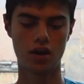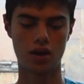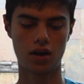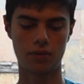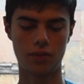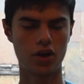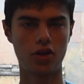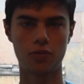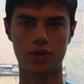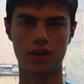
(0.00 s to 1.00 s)
um, and
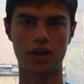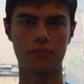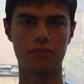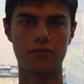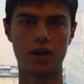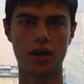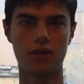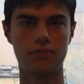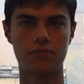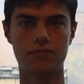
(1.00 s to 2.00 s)
opening up
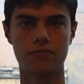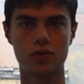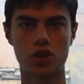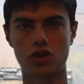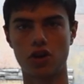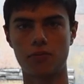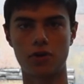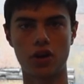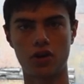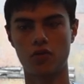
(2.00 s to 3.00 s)
uh, sharp
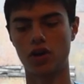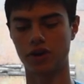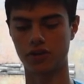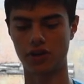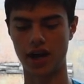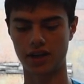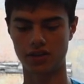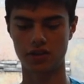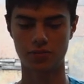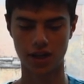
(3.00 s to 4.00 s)
or unwanted
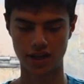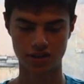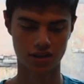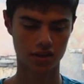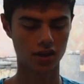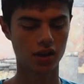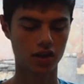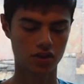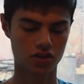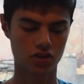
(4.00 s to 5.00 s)
cracks in the plastic.
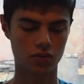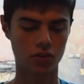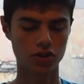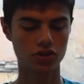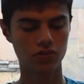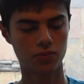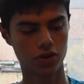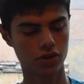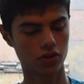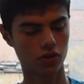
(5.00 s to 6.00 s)
So once you've
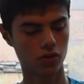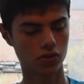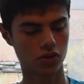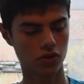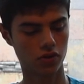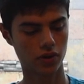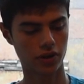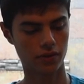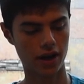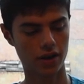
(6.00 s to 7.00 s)
burned your holes all the way
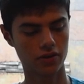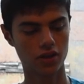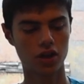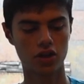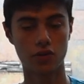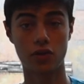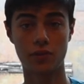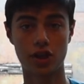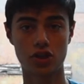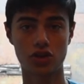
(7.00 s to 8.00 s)
around, you want
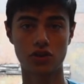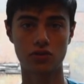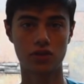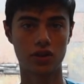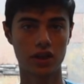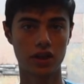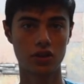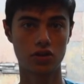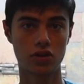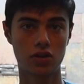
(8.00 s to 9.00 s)
to make sure you
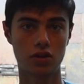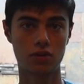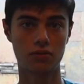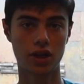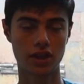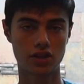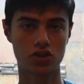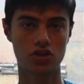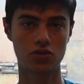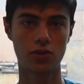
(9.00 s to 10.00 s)
clean your
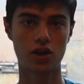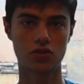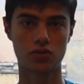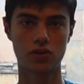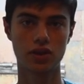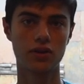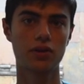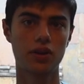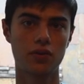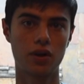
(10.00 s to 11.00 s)
plastic shoebox really,
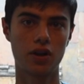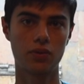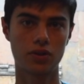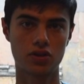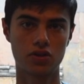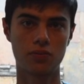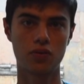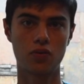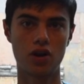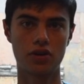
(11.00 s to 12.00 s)
really well with soap
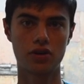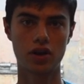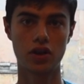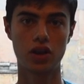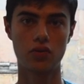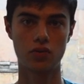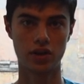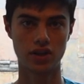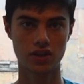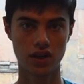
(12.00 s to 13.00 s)
and water and then
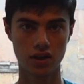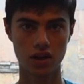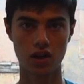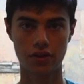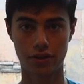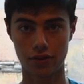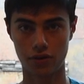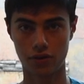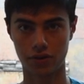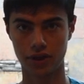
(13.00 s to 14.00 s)
rinse it
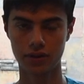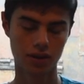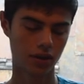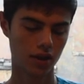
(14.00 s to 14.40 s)
thoroughly.